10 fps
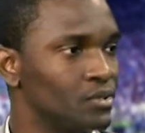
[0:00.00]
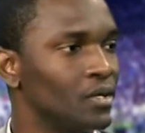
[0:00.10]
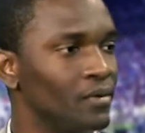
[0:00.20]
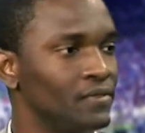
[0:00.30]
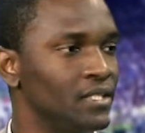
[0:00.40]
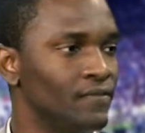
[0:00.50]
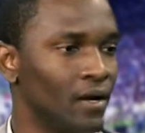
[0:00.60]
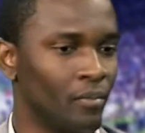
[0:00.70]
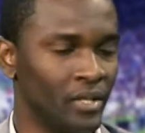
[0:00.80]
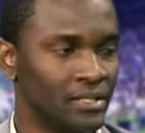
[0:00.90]
some of the
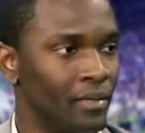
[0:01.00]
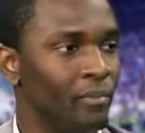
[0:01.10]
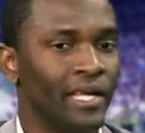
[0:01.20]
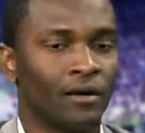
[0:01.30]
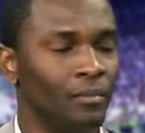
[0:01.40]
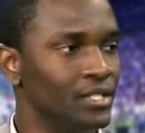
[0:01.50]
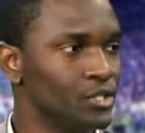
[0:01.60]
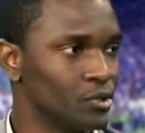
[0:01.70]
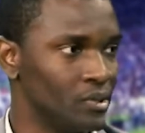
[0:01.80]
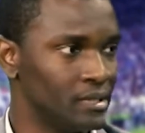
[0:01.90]
developments that may come in the
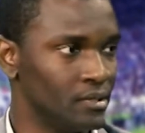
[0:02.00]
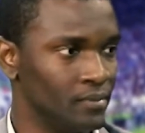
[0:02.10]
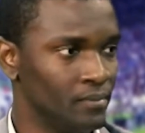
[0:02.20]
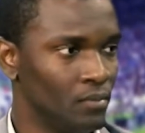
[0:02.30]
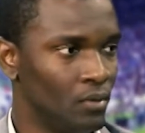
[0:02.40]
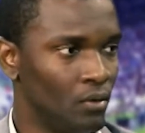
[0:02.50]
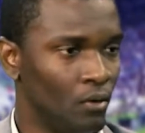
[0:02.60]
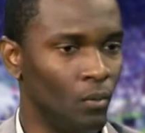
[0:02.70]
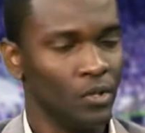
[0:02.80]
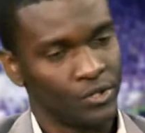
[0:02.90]
short term,
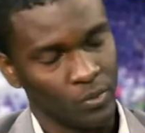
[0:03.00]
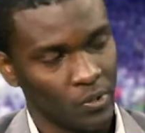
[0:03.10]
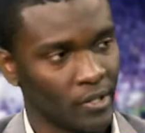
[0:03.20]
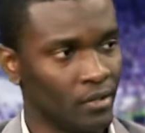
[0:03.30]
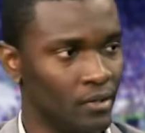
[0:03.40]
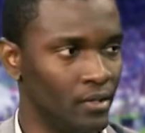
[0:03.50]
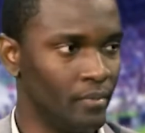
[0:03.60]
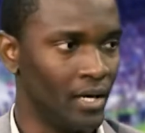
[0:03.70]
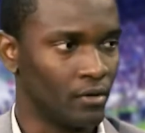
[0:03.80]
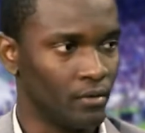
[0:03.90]
or what you're working on in
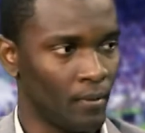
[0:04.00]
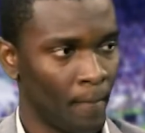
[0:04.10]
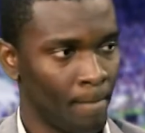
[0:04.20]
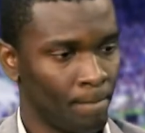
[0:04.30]
the background.